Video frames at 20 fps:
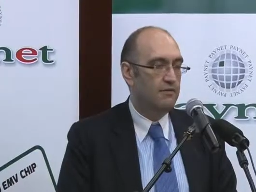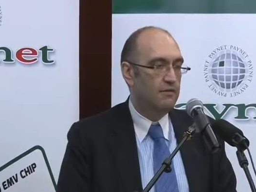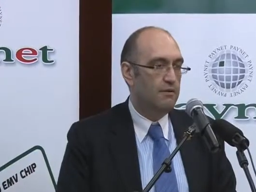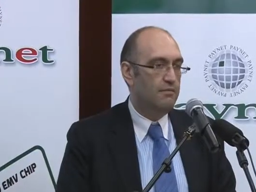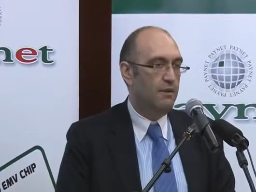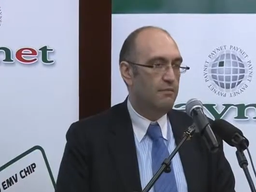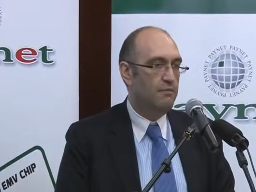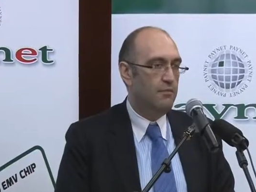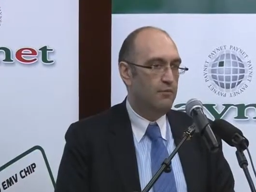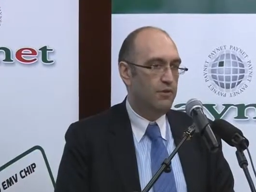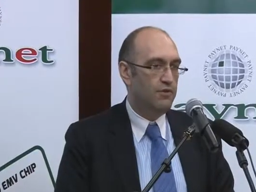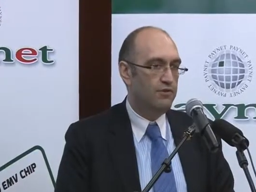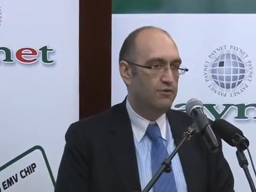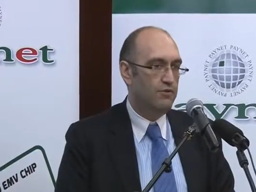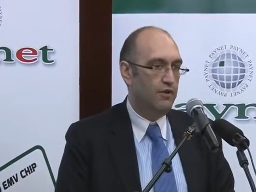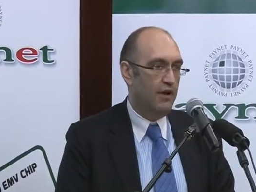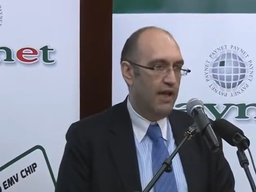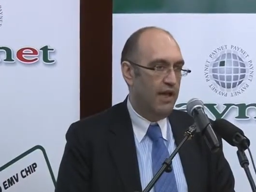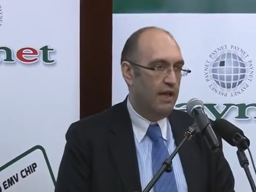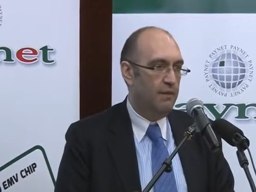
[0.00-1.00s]
Remember, what
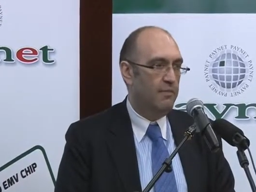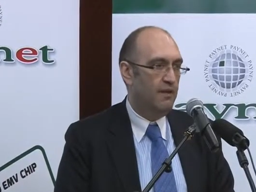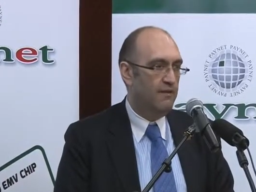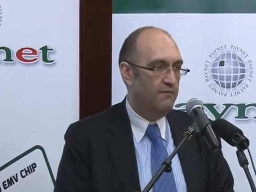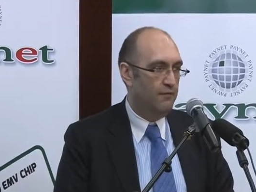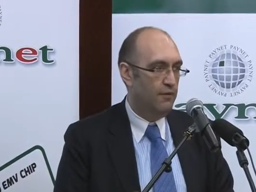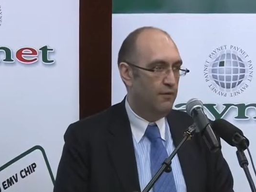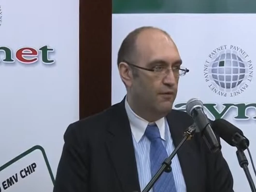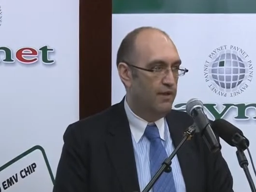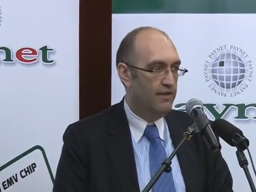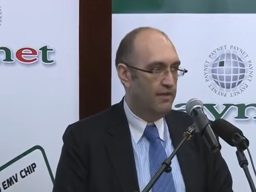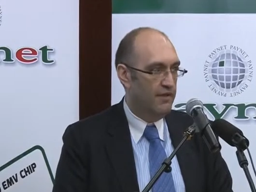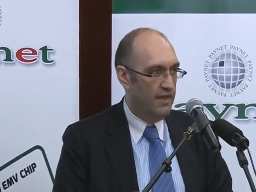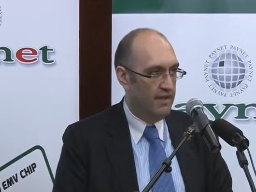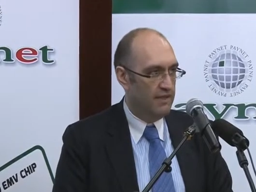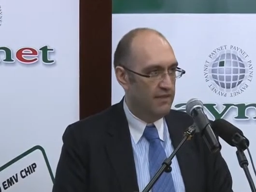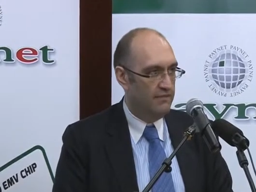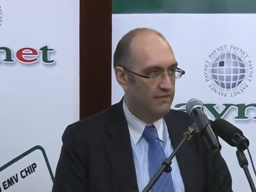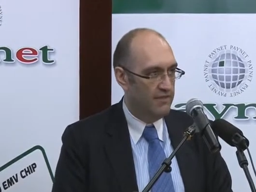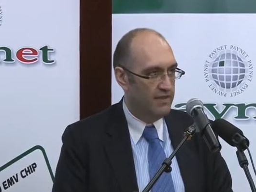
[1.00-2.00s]
you're aiming for at the
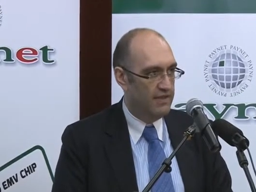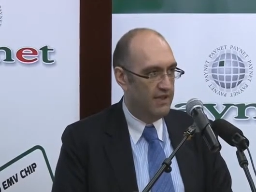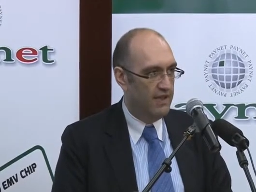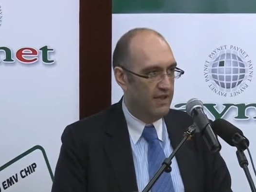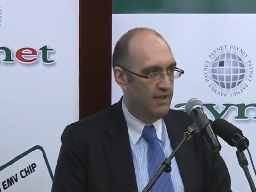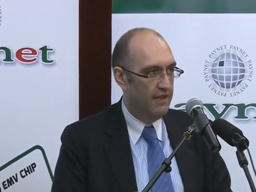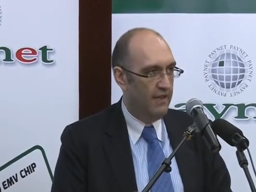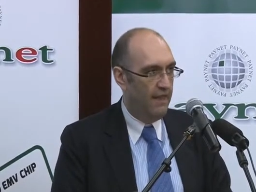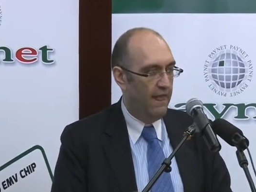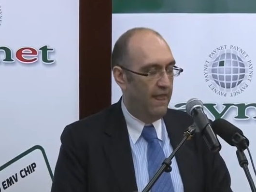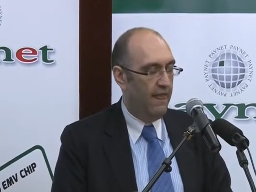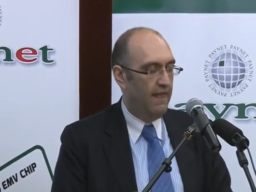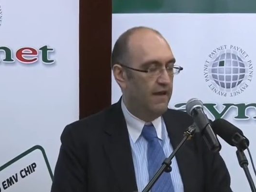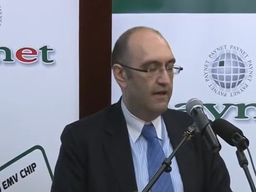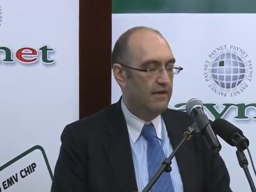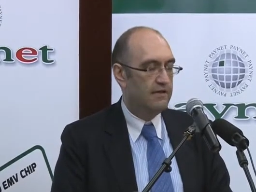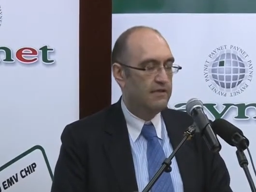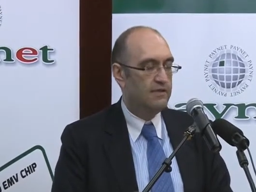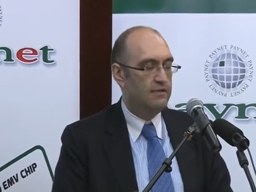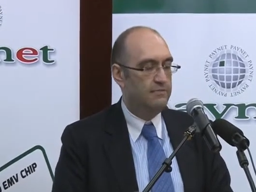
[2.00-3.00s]
end of the day
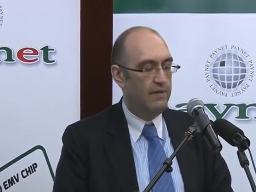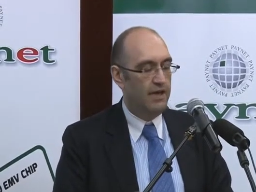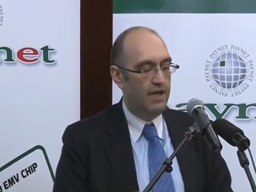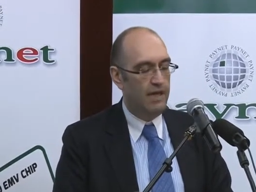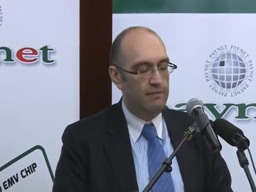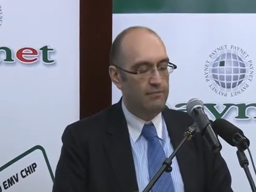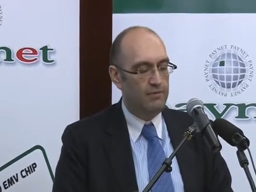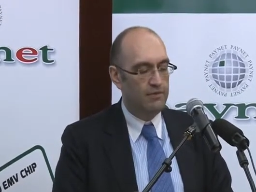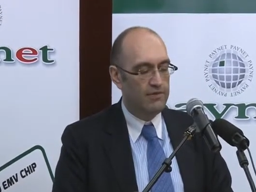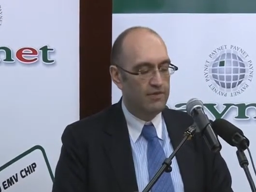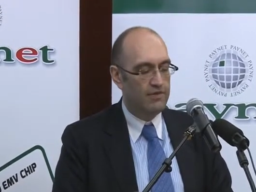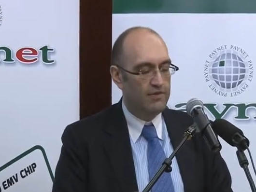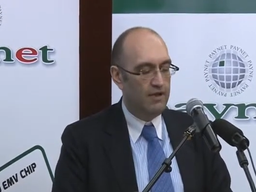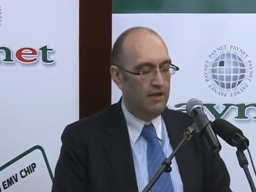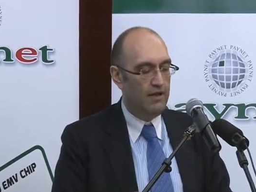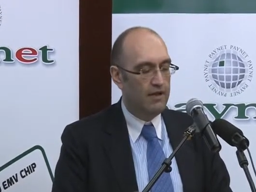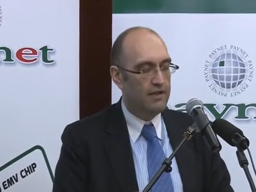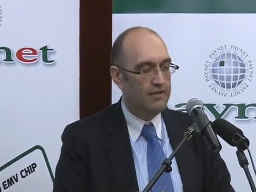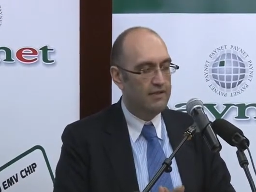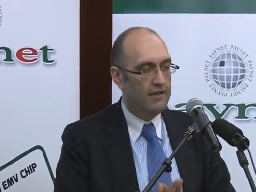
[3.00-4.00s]
is to be able to
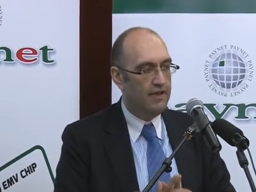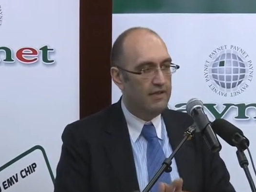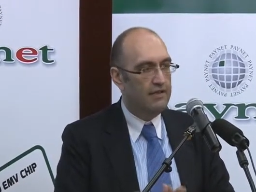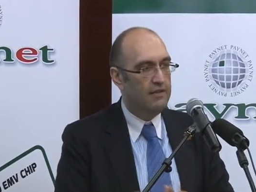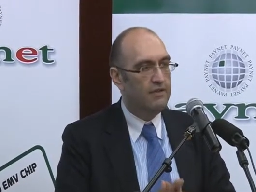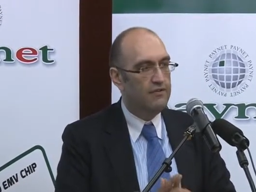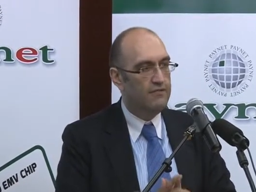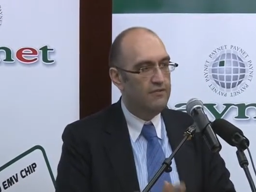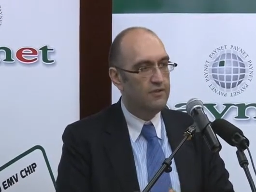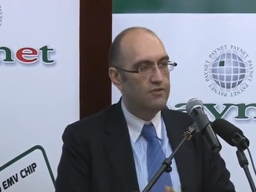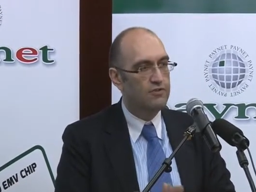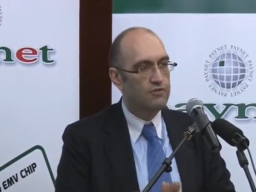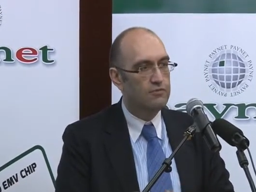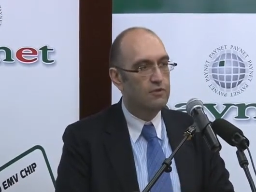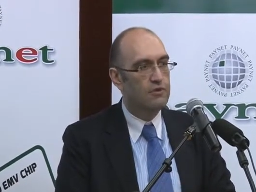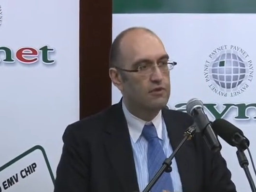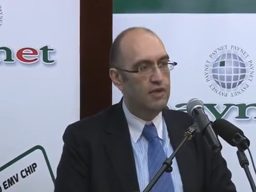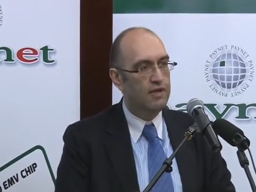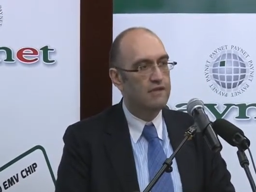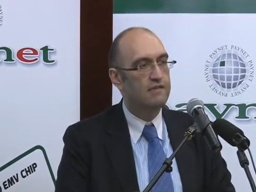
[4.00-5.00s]
target
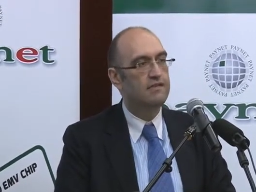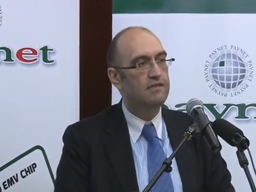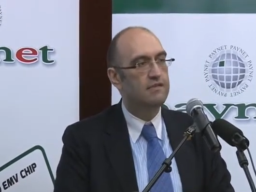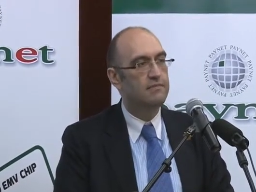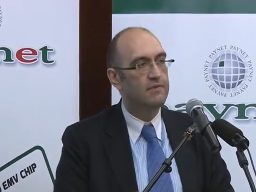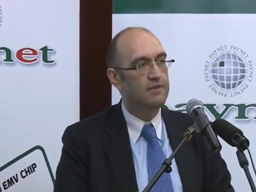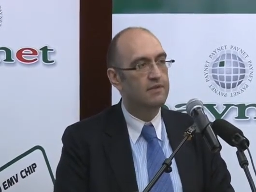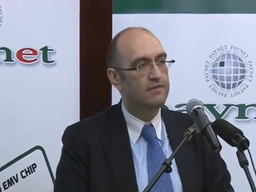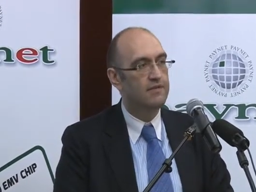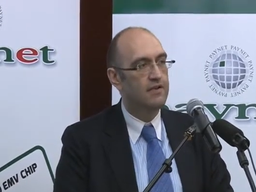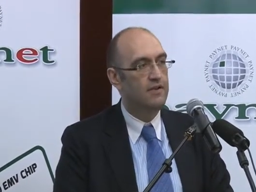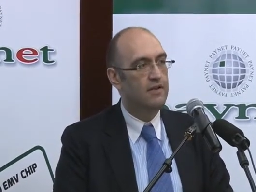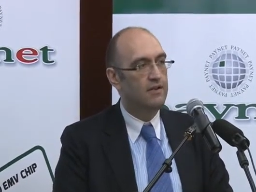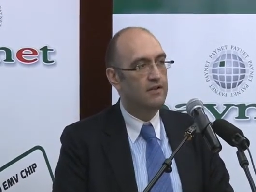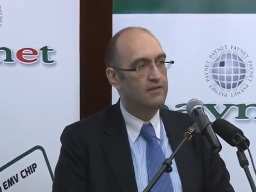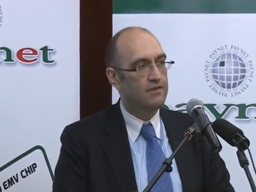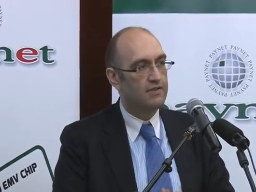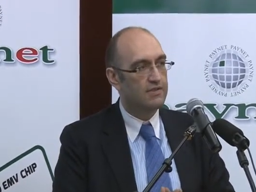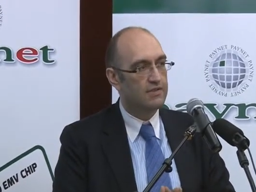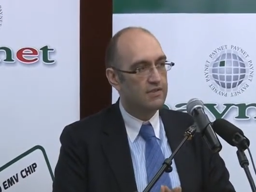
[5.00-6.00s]
individual customers
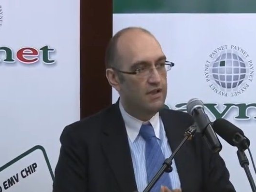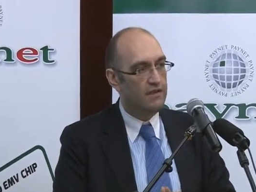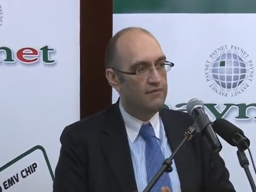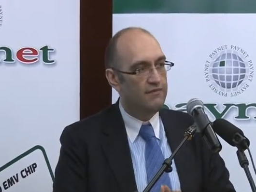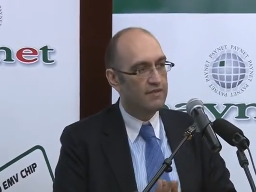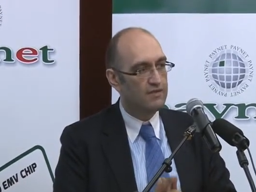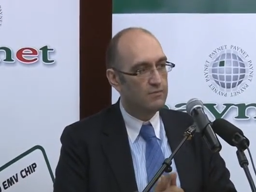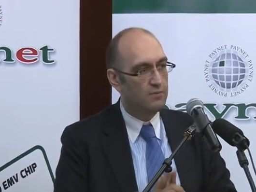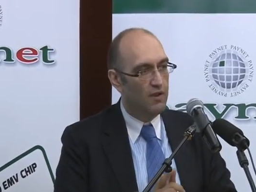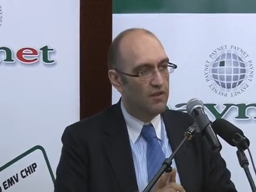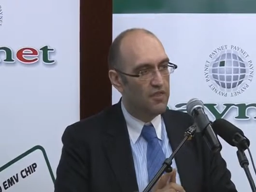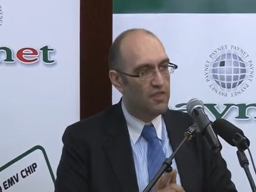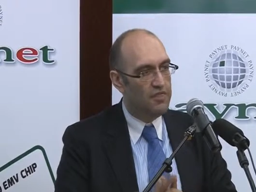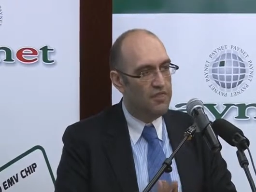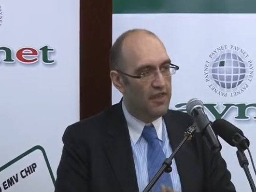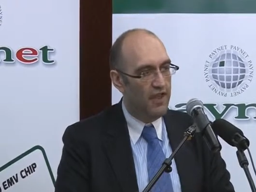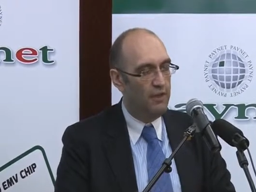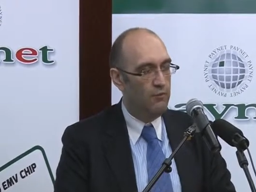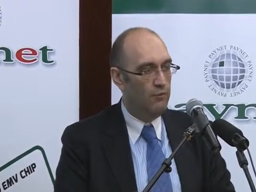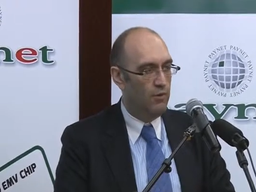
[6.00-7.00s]
to service what
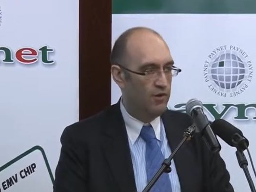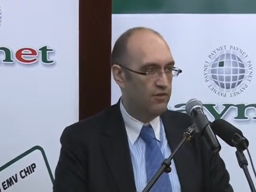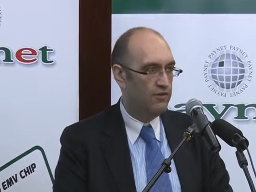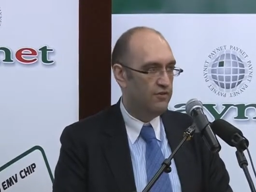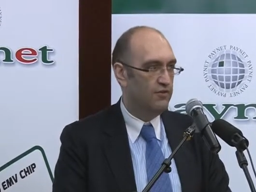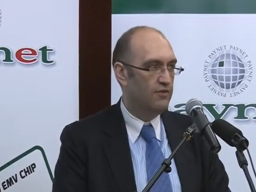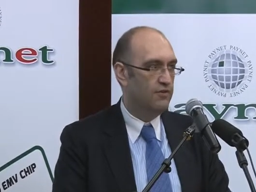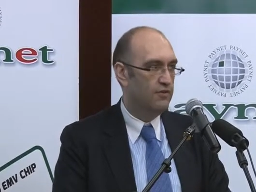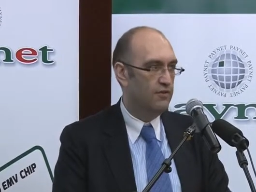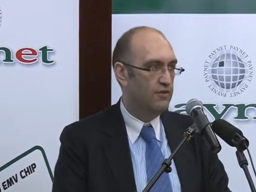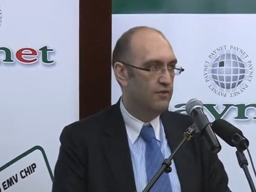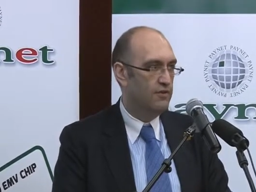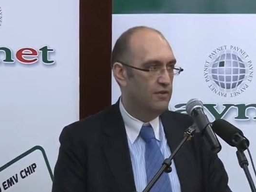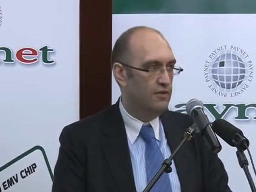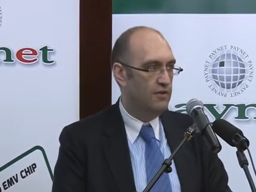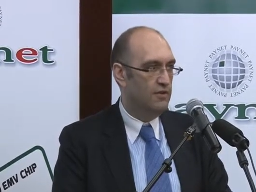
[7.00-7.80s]
they want to do.